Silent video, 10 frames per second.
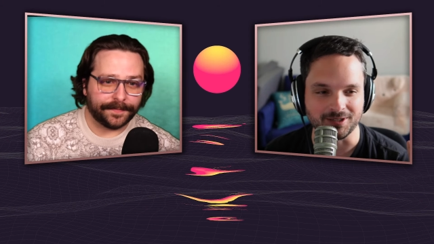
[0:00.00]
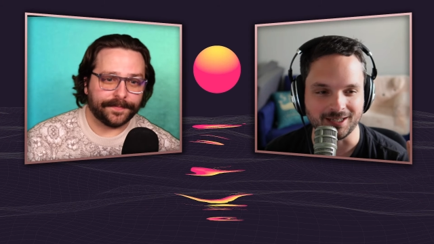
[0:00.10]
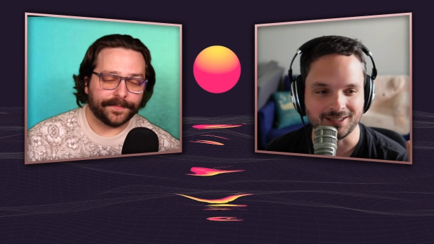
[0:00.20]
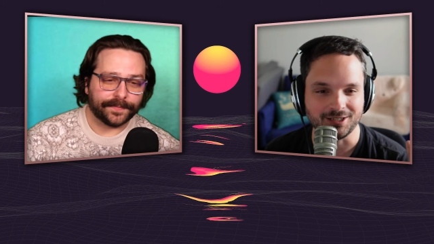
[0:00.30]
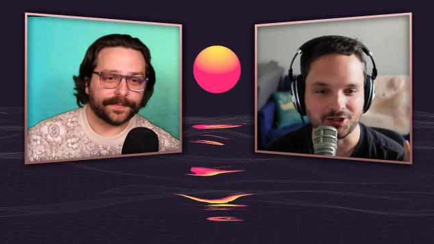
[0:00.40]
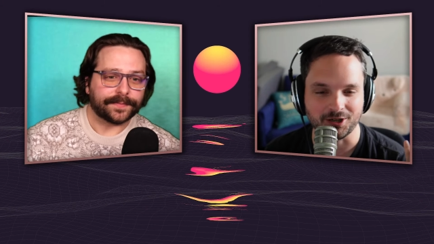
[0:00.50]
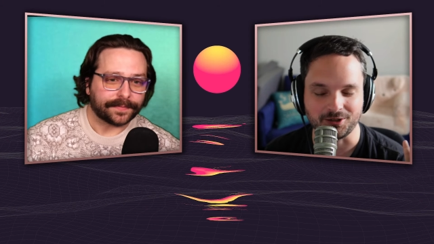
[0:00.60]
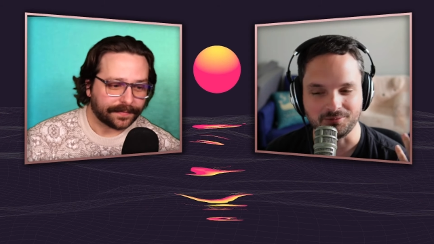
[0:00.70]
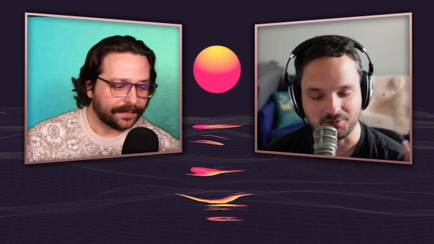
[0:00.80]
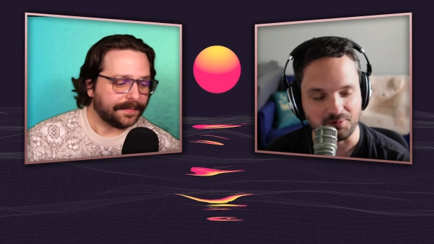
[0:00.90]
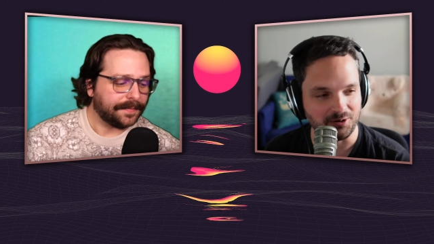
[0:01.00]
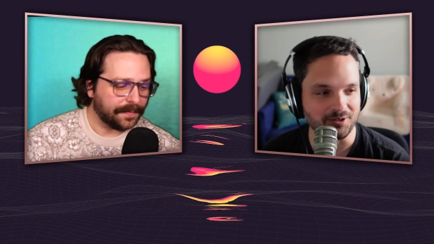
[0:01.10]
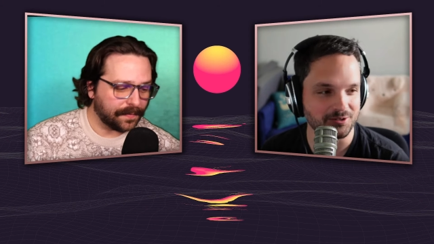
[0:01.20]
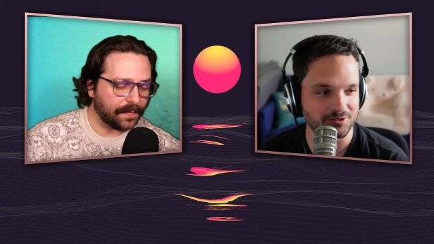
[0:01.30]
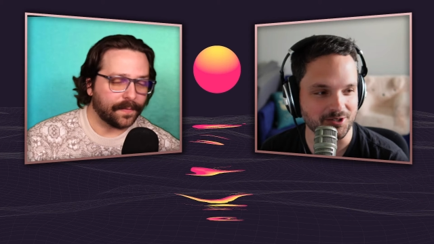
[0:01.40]
Speaker 1: and D channel? Apparently, you just
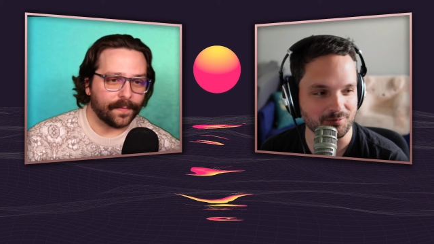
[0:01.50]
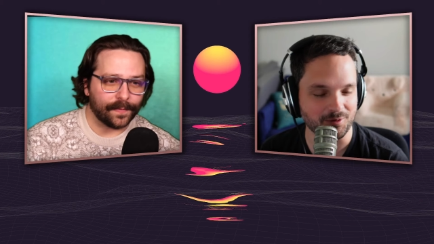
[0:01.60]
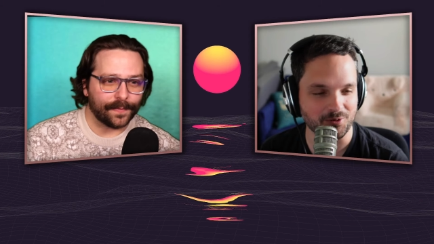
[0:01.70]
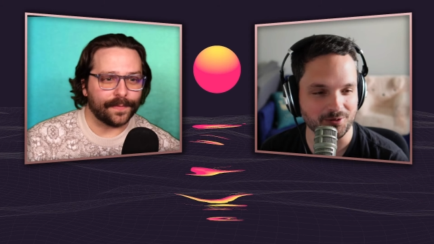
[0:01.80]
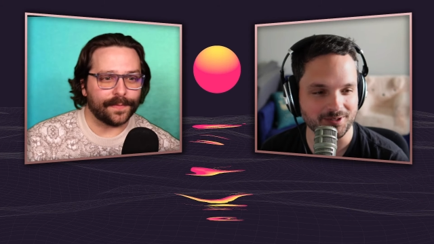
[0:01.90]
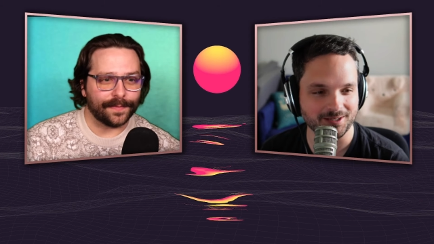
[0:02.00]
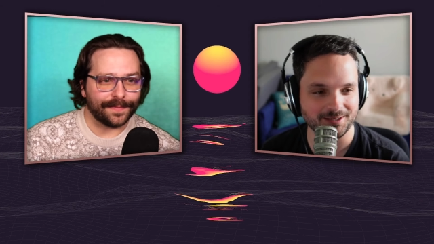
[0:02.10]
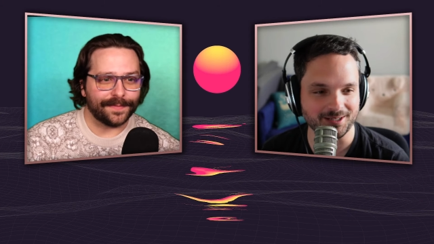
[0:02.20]
talk about more D and D.